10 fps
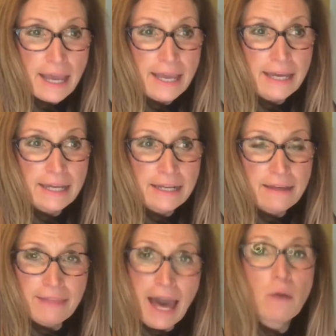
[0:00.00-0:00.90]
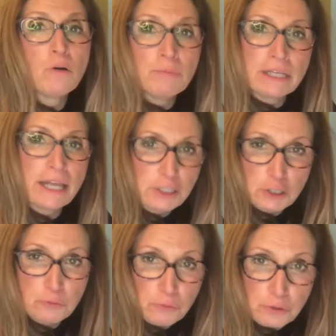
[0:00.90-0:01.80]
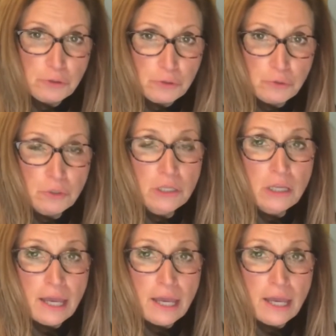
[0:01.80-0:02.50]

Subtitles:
and that will be like your roux,